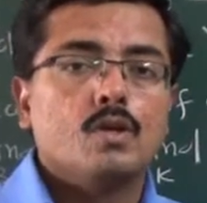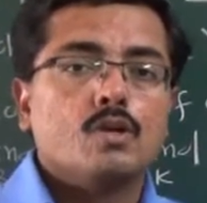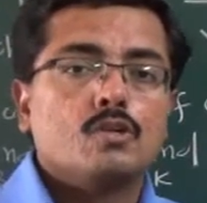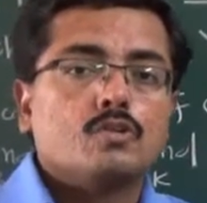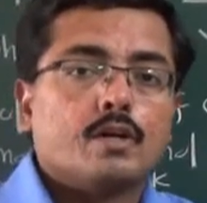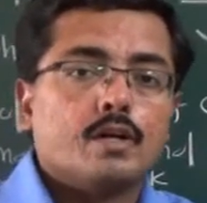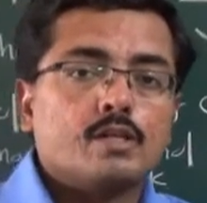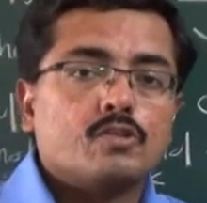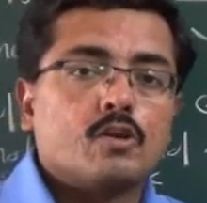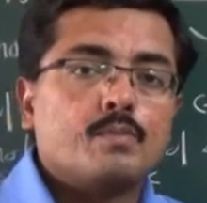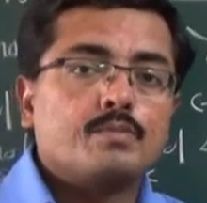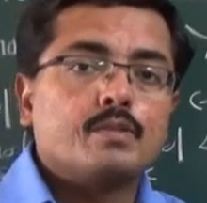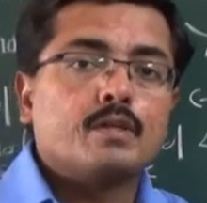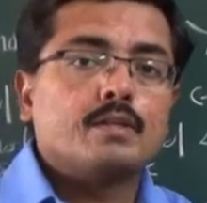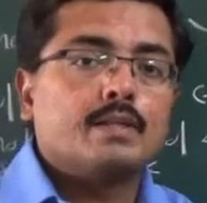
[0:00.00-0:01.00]
So it is
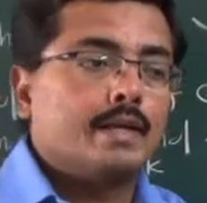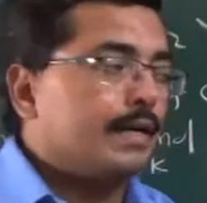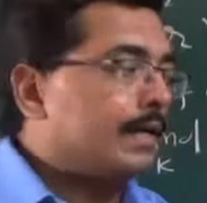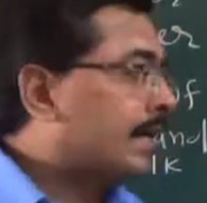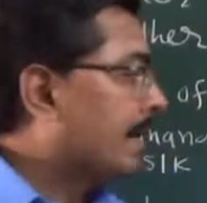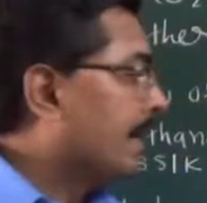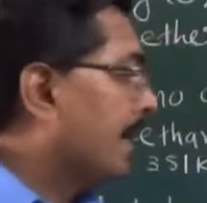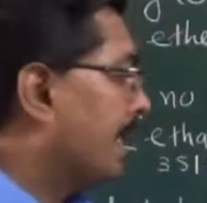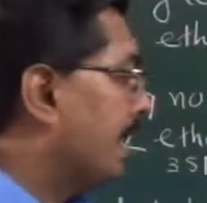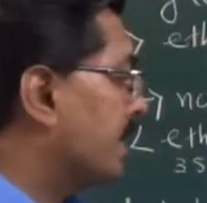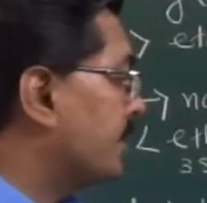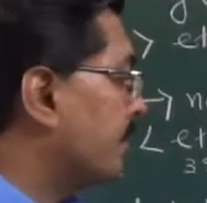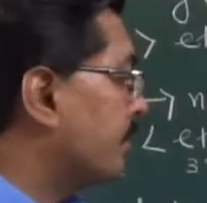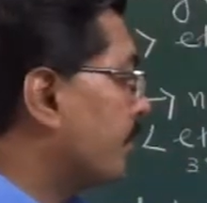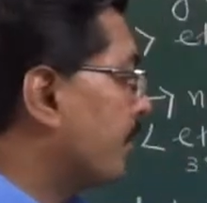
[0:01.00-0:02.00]
observed that
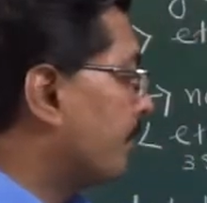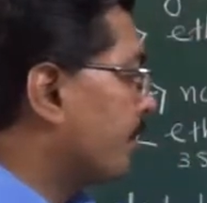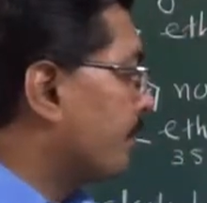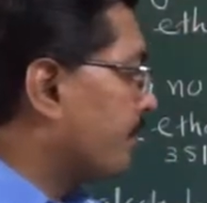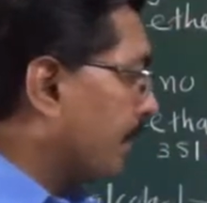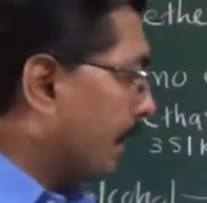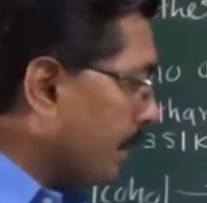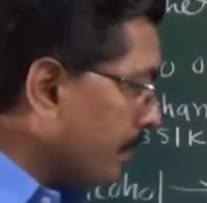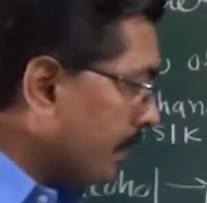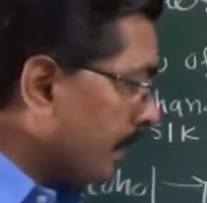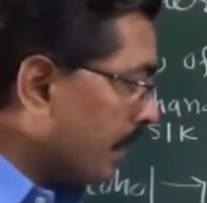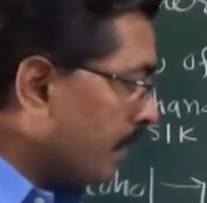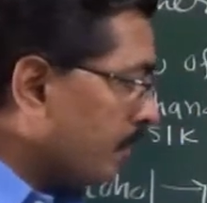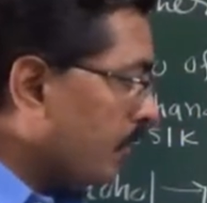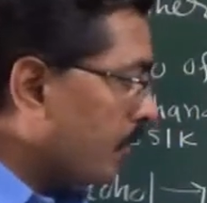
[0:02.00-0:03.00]
as we go from primary
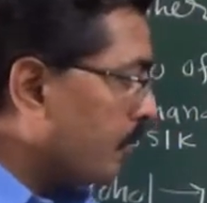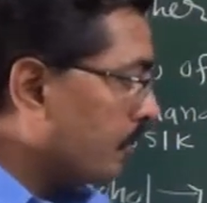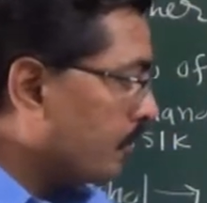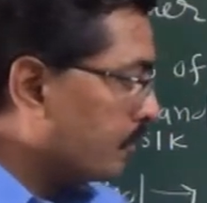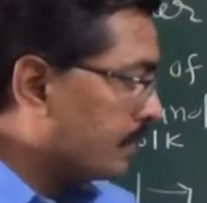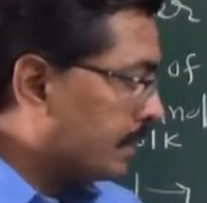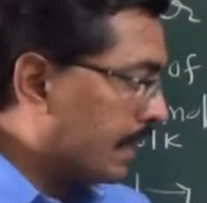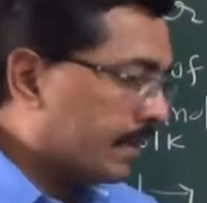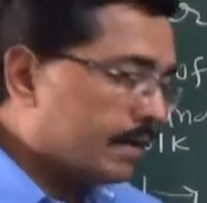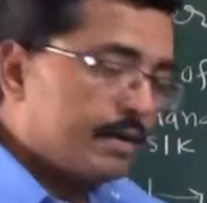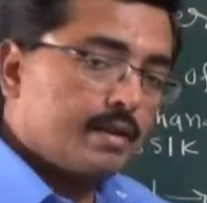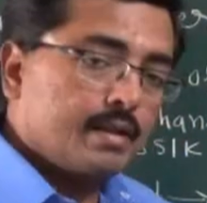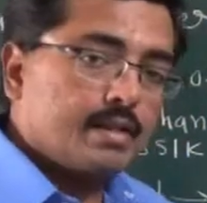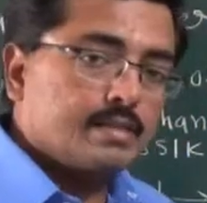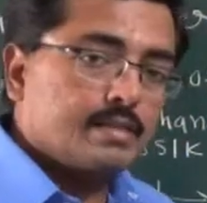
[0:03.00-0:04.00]
alcohol to
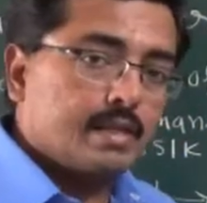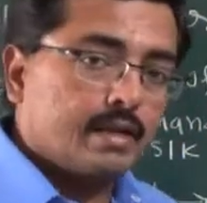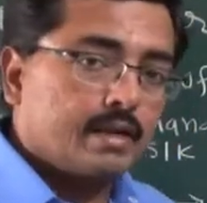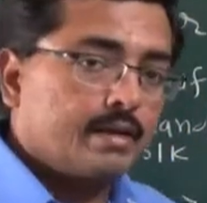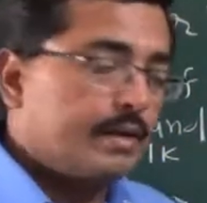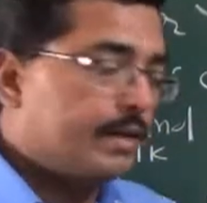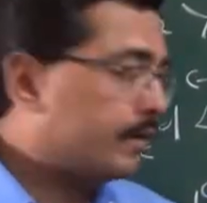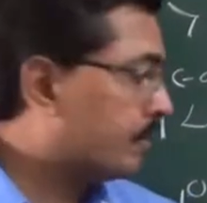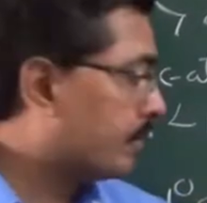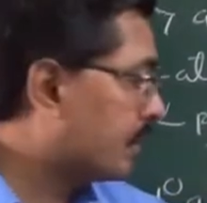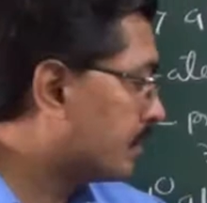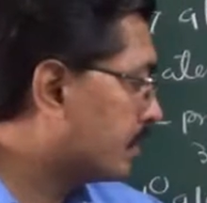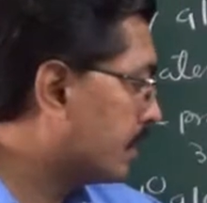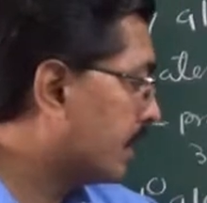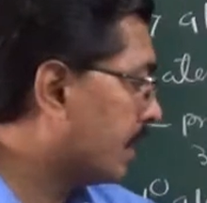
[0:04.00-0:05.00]
secondary and secondary to
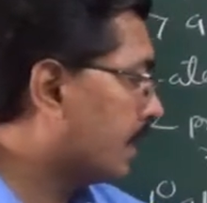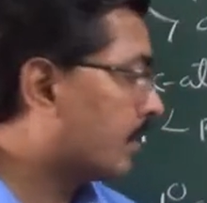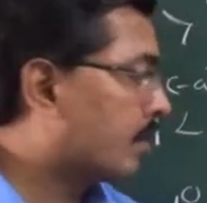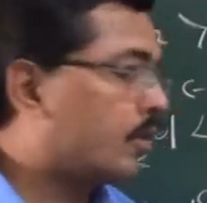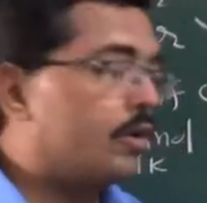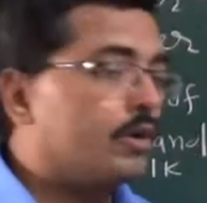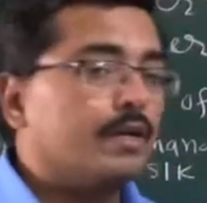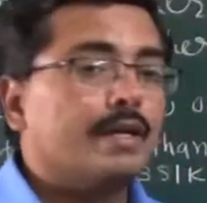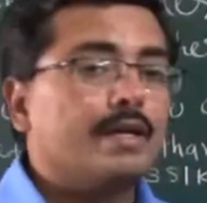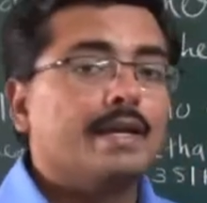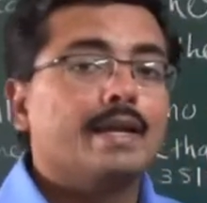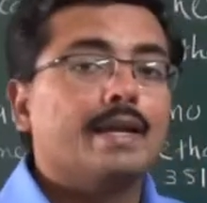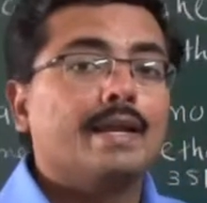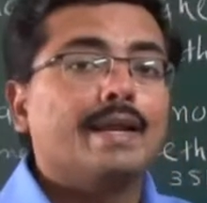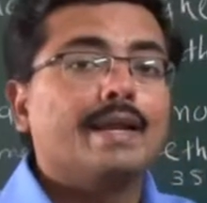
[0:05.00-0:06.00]
tertiary alcohol,
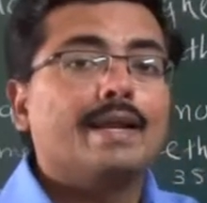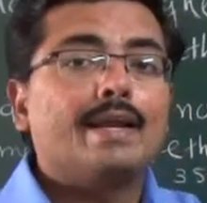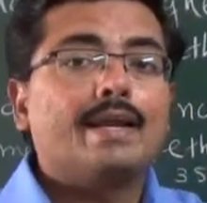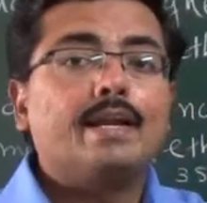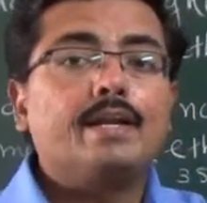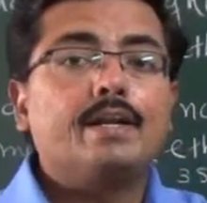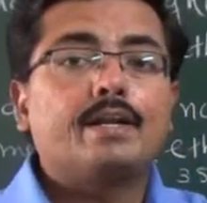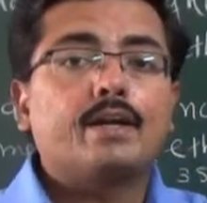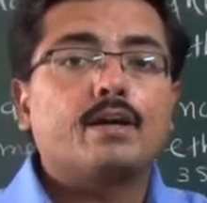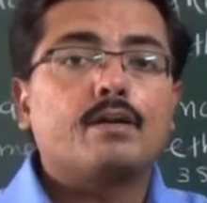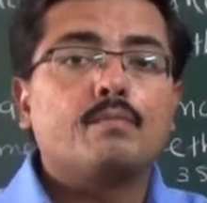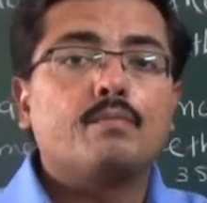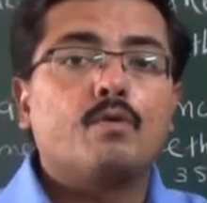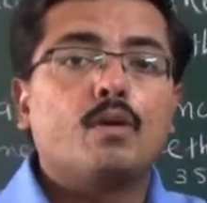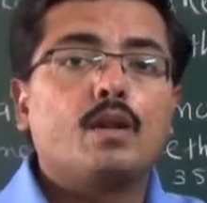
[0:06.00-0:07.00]

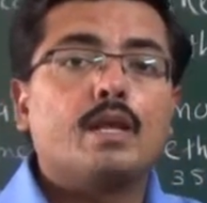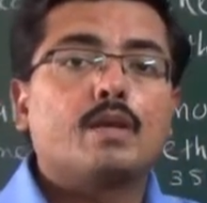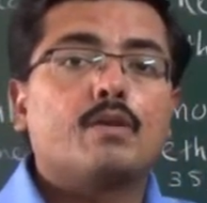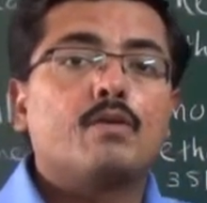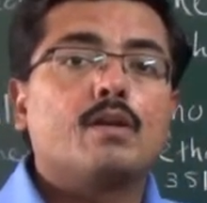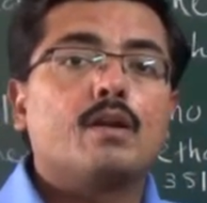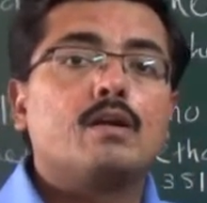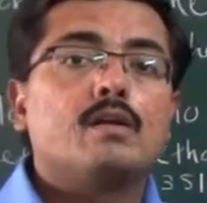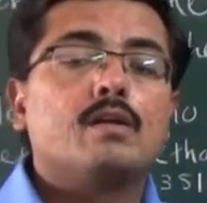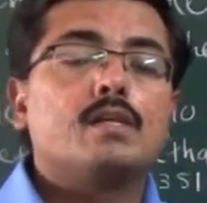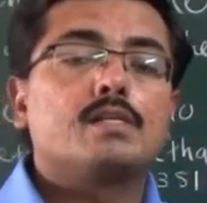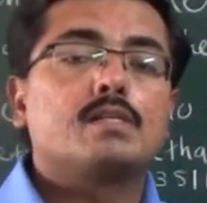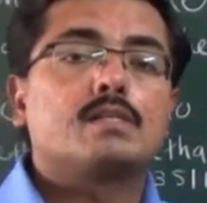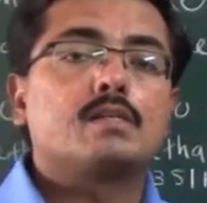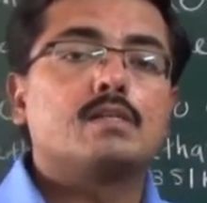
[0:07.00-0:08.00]
intermolecular
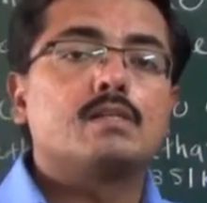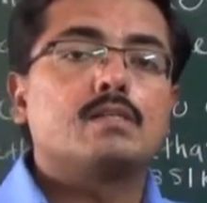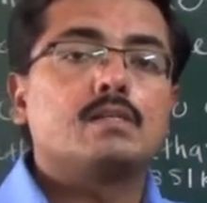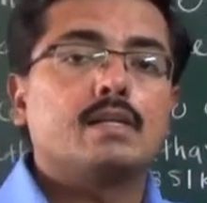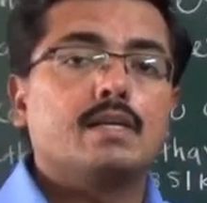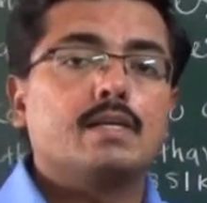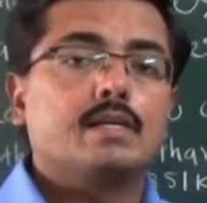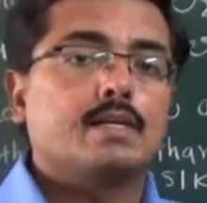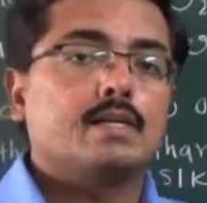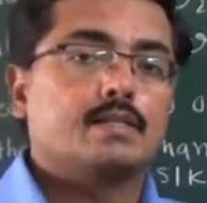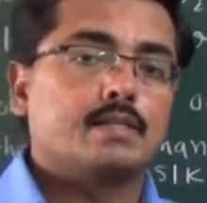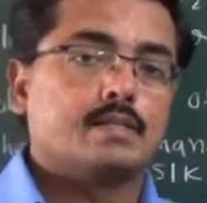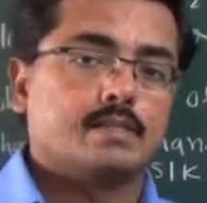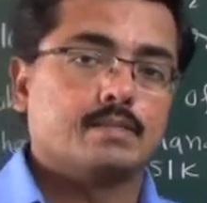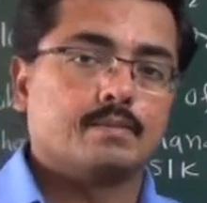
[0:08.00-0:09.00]
distance
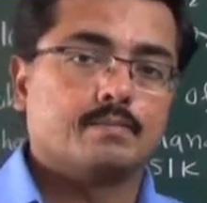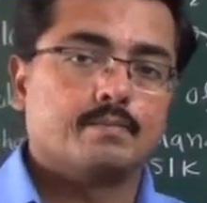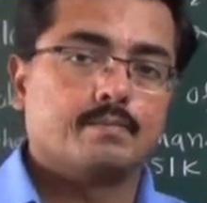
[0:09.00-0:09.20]
increases.